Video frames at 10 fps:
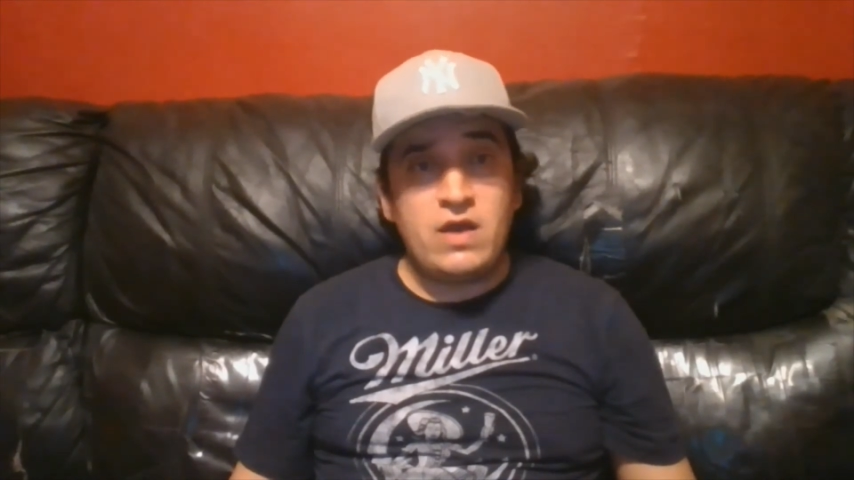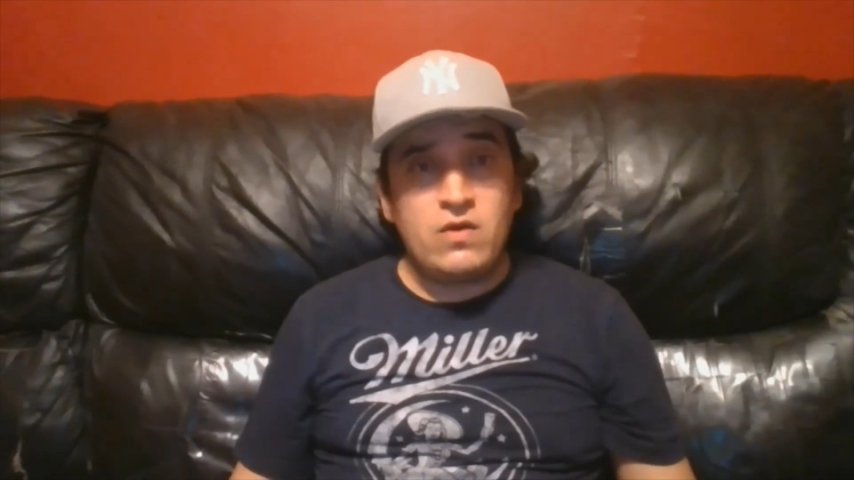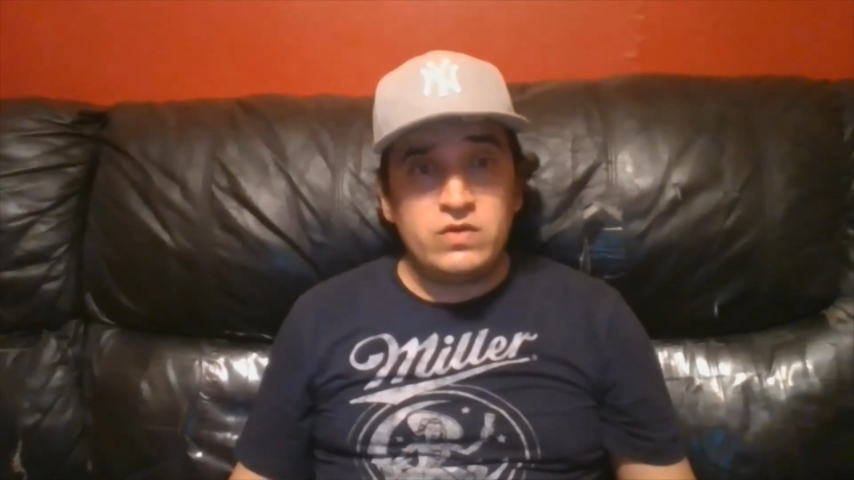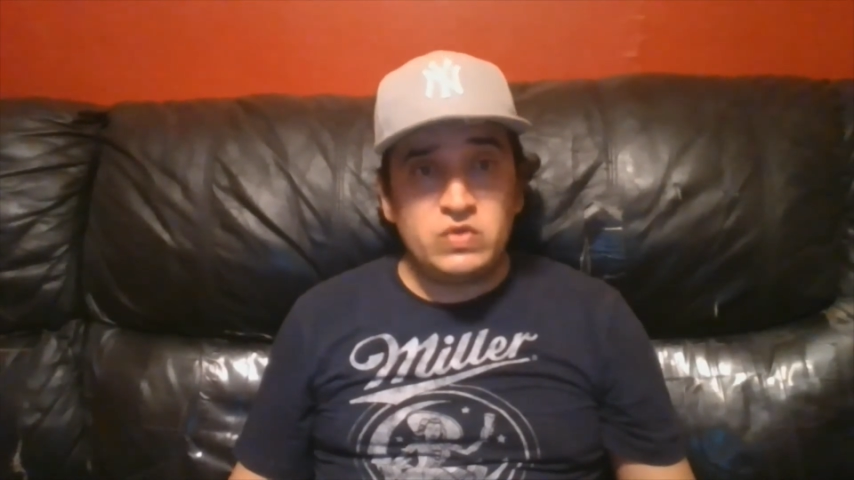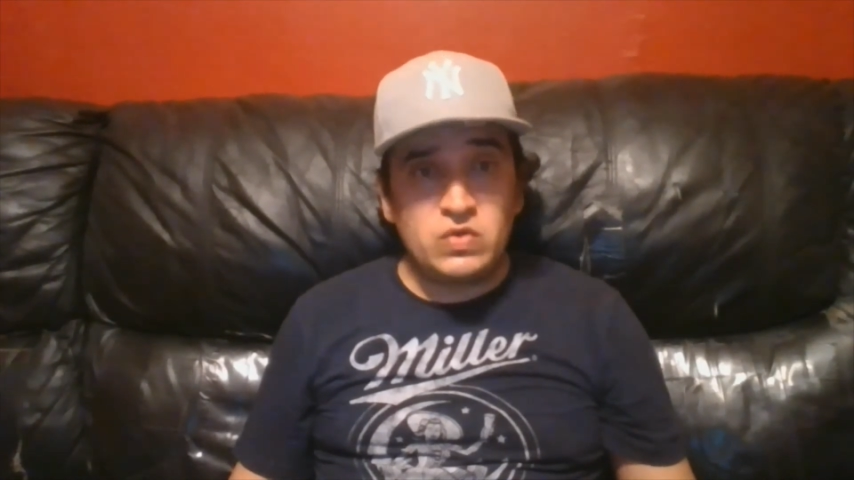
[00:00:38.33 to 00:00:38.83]

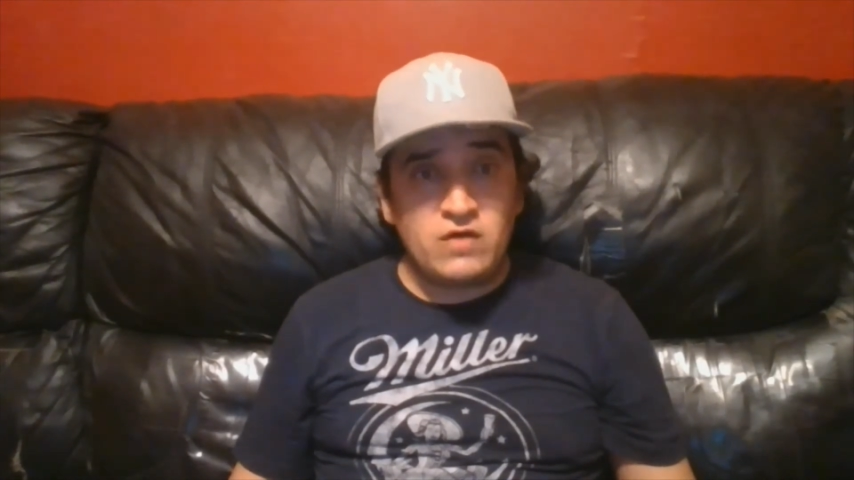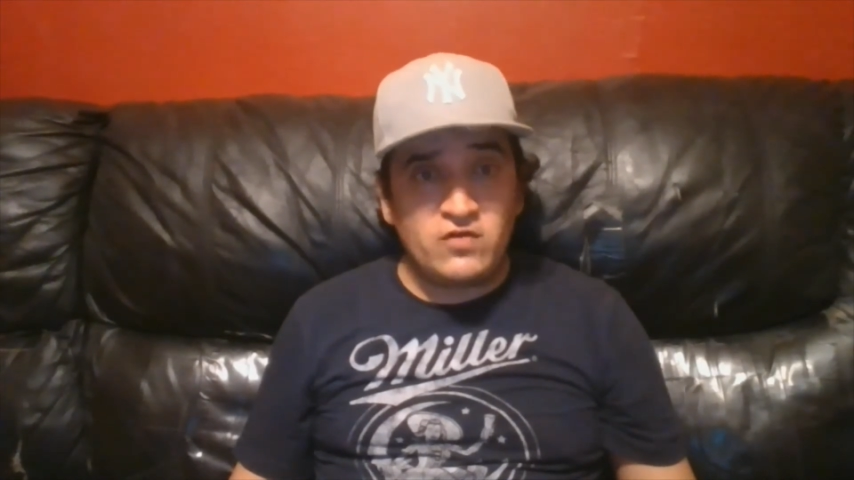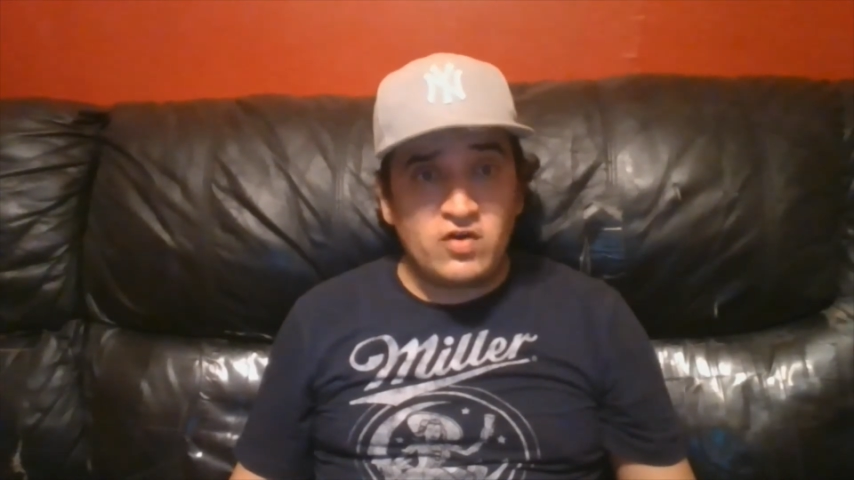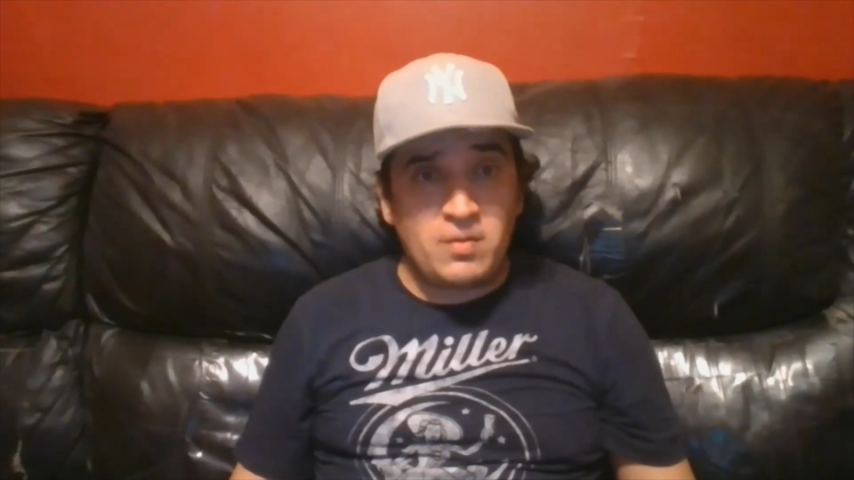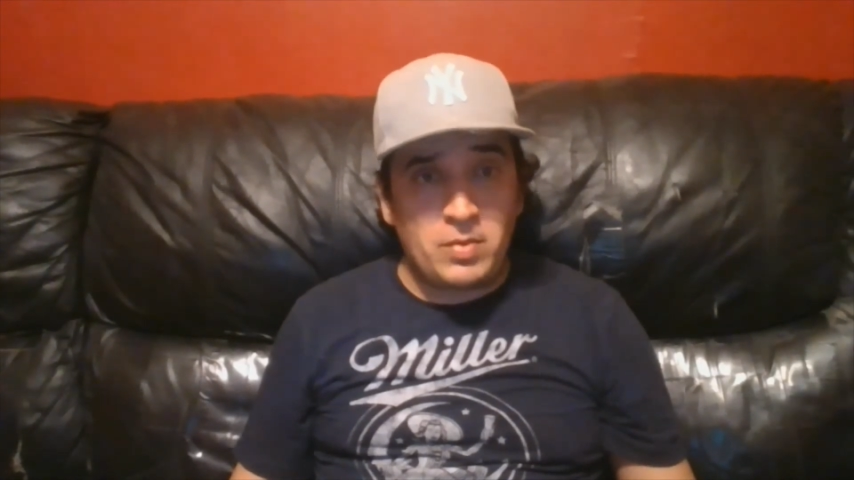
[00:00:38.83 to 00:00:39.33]
going to cover a
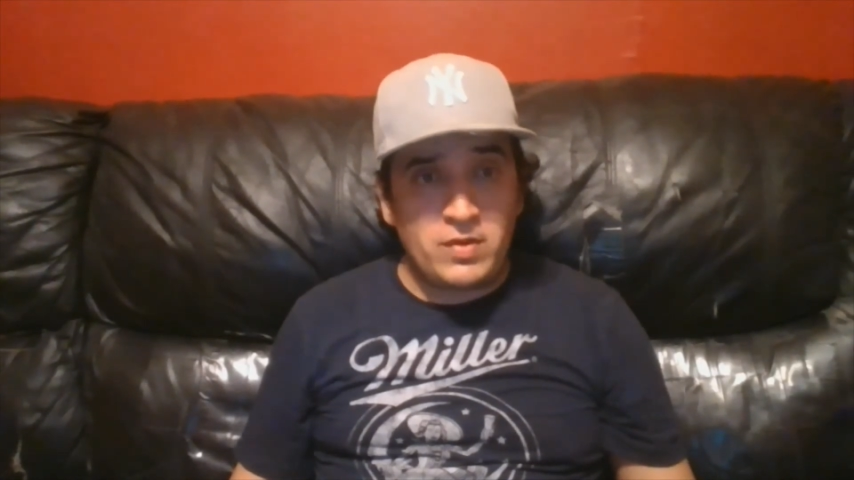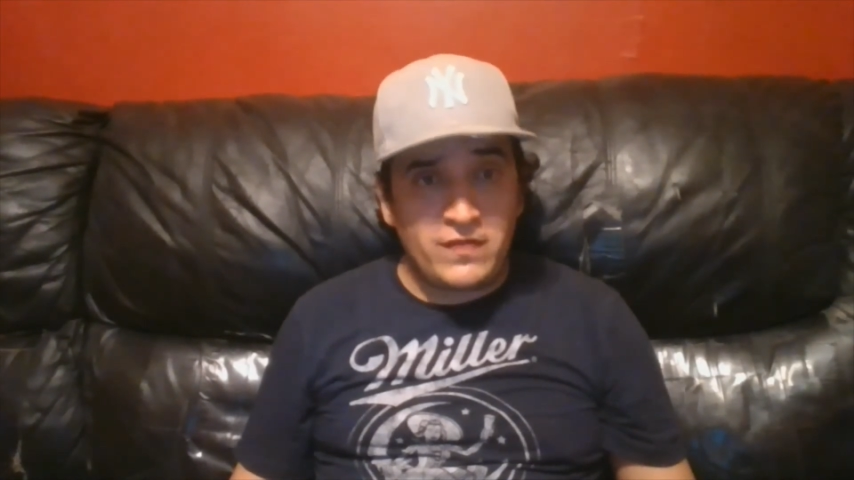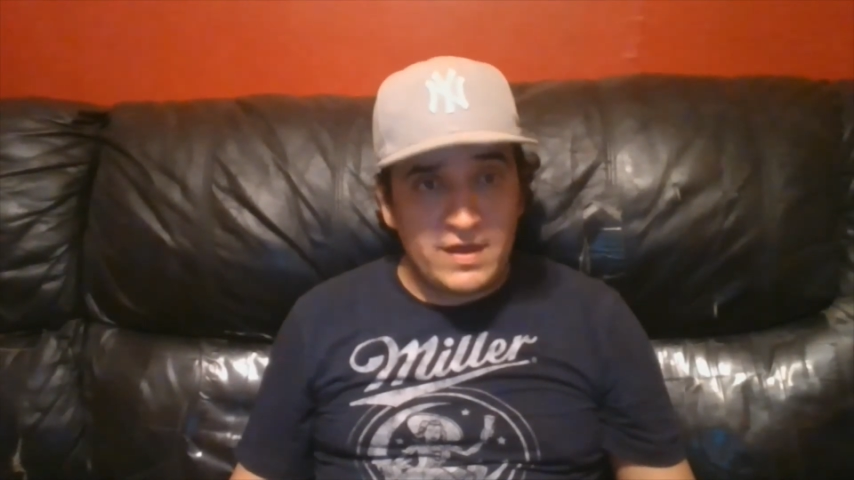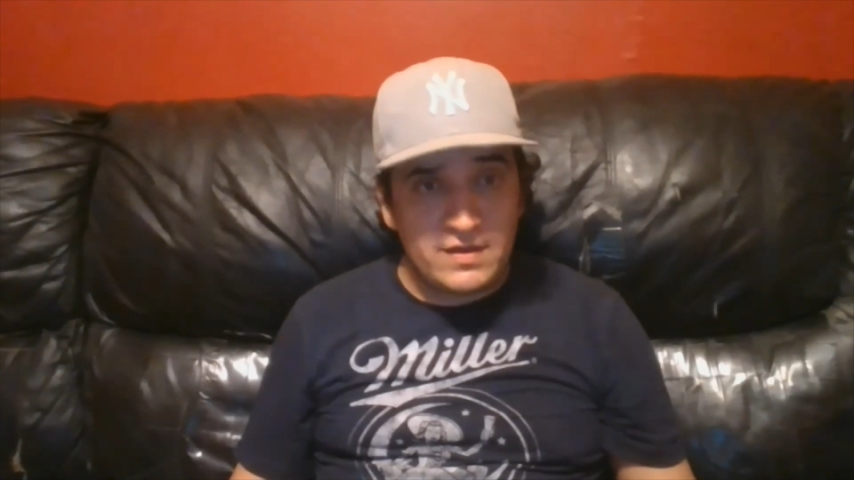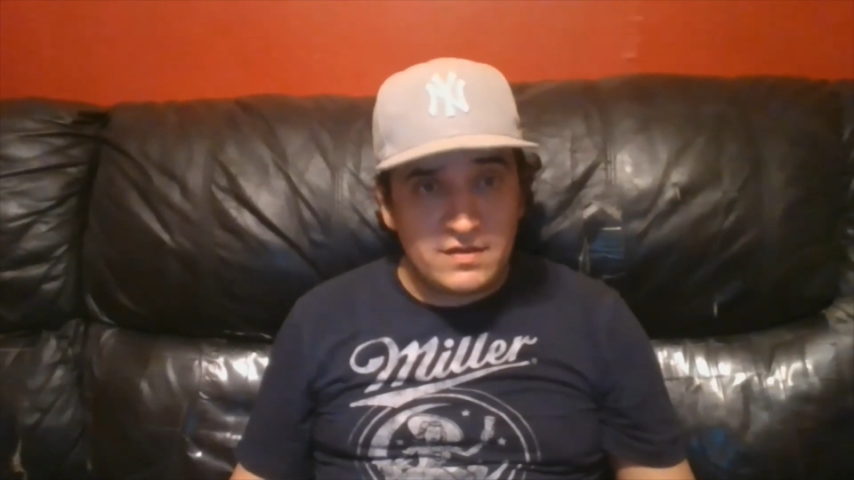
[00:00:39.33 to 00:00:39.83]
couple of
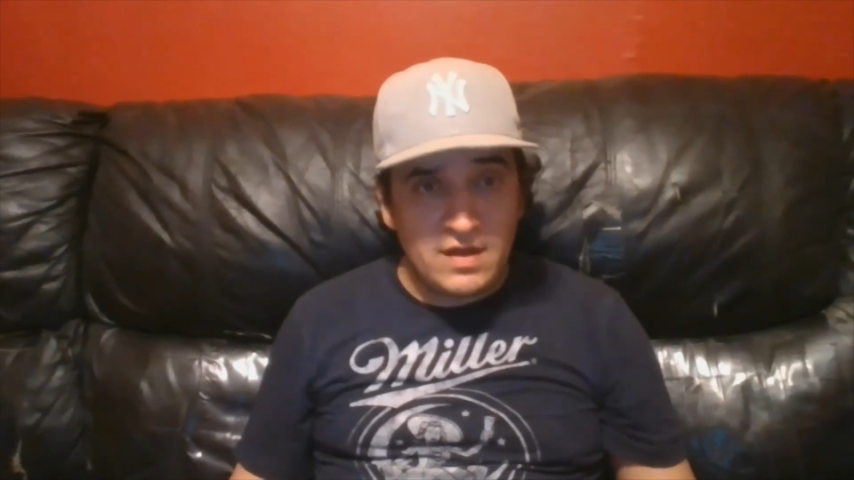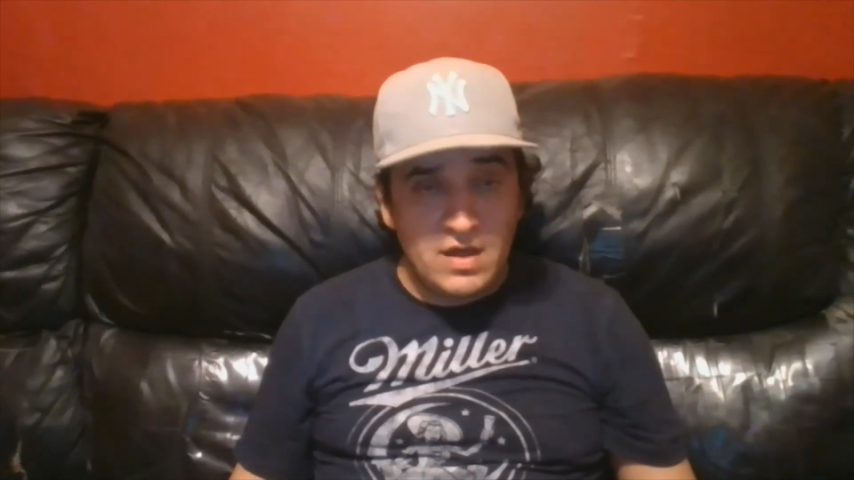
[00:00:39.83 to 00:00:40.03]
things.